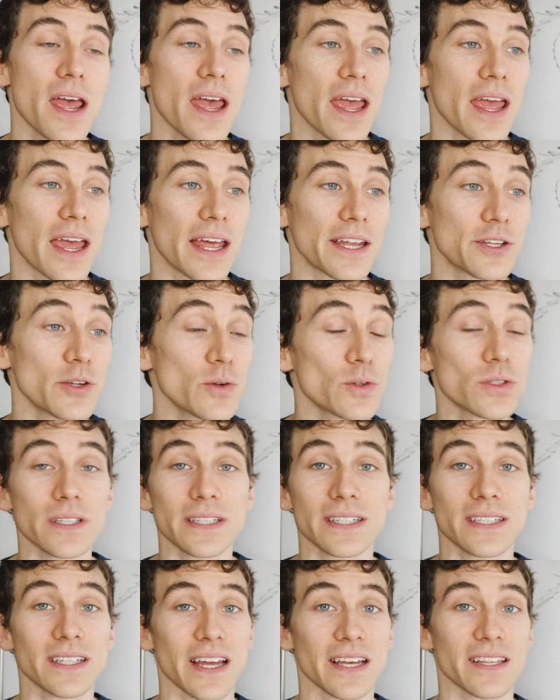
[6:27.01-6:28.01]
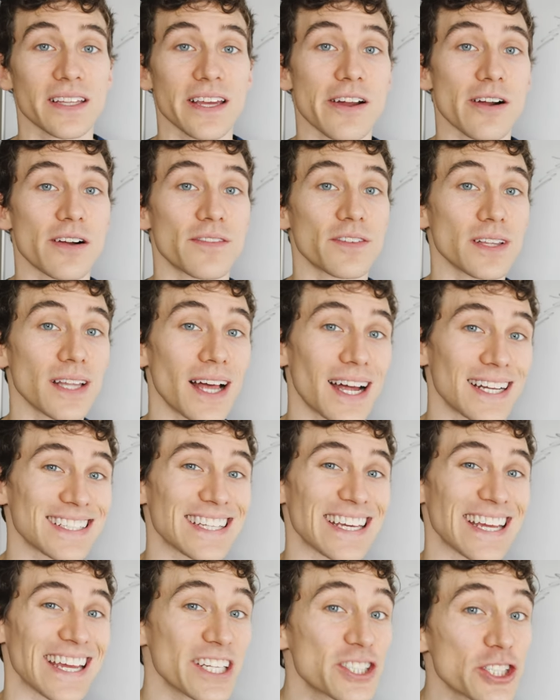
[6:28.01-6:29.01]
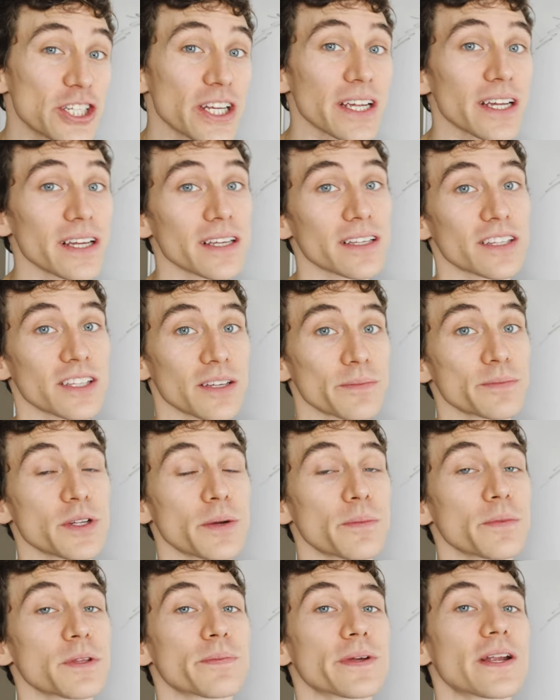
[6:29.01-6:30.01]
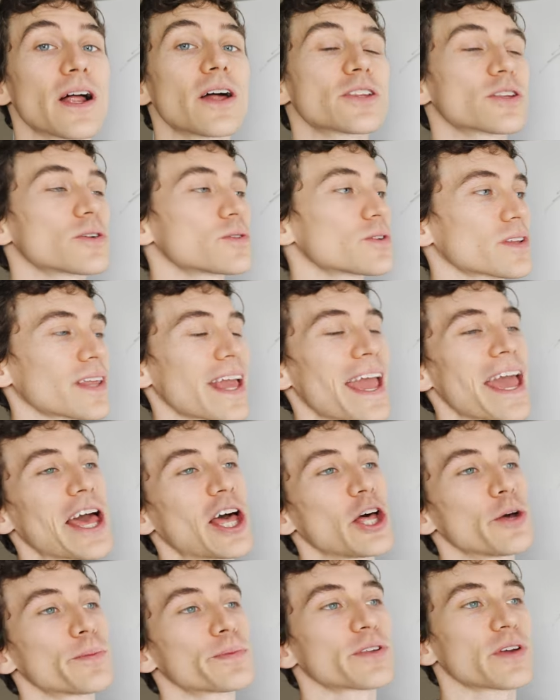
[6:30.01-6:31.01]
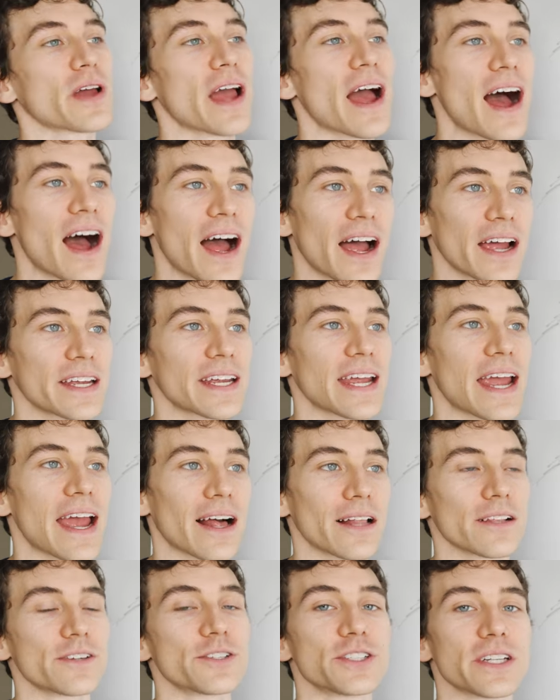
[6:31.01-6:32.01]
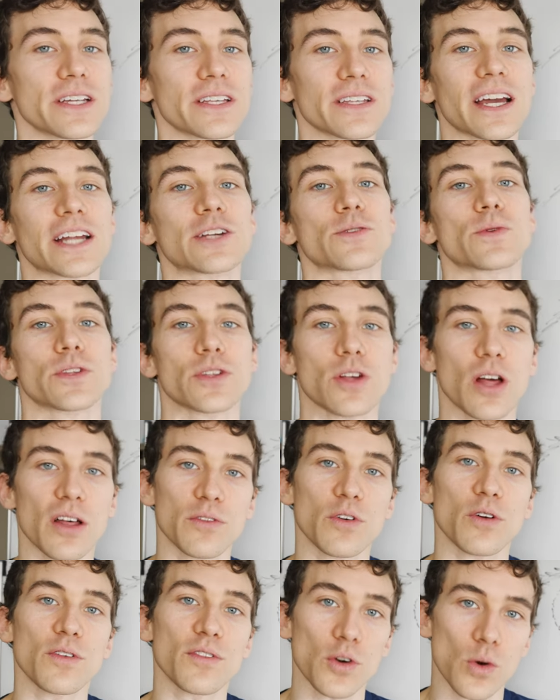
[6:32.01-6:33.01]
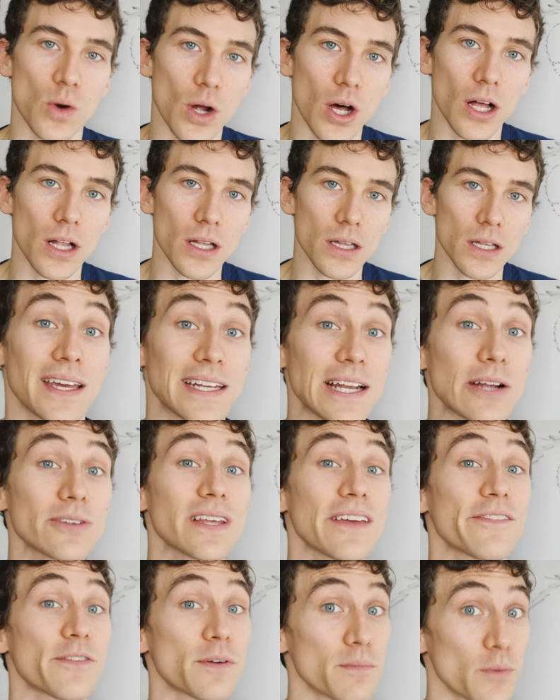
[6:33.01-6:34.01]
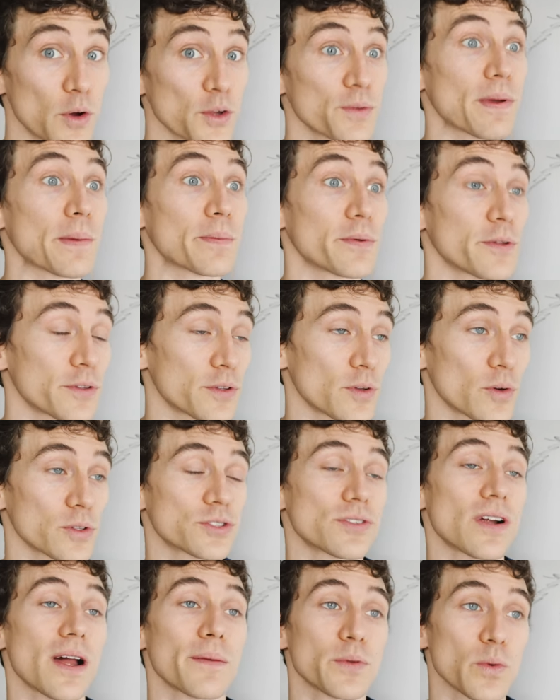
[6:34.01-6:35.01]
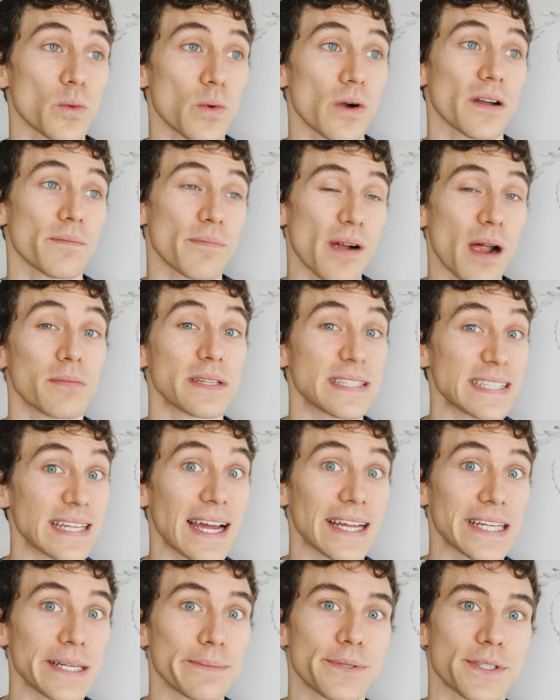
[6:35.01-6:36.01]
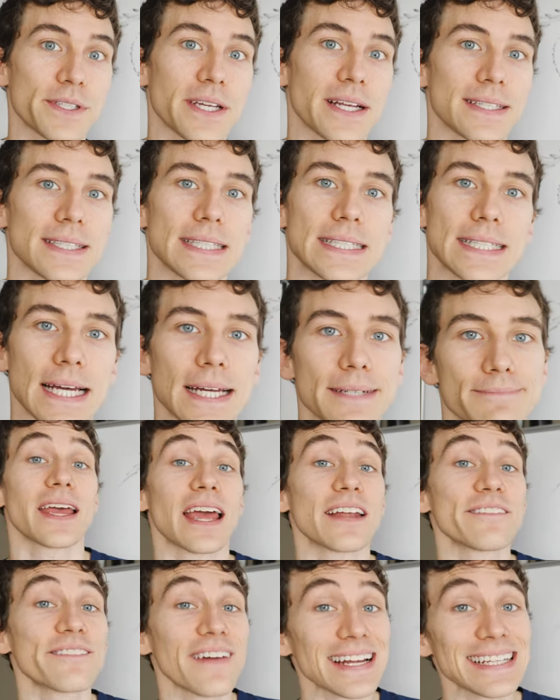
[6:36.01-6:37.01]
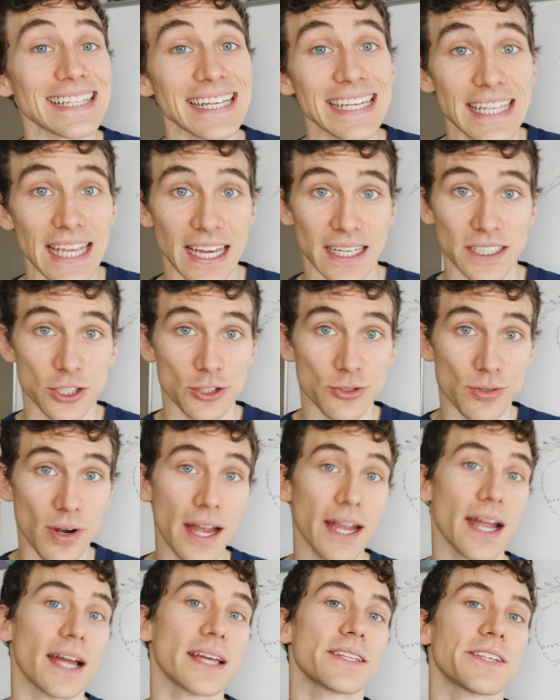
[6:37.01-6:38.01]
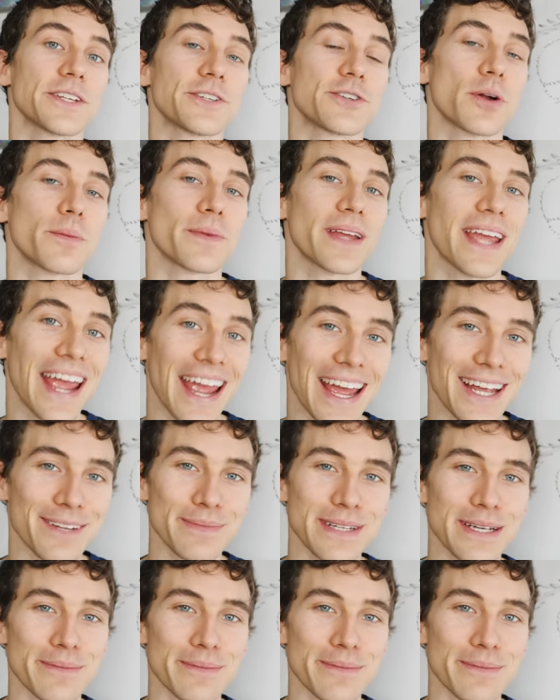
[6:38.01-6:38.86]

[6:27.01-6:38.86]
and usually takes care of a lot of the itching symptoms, but also just helps eye allergies kind of resolve overall. And I would say for most people, those drops work probably 90% of the time. And finally, yes, dry eye syndrome can be a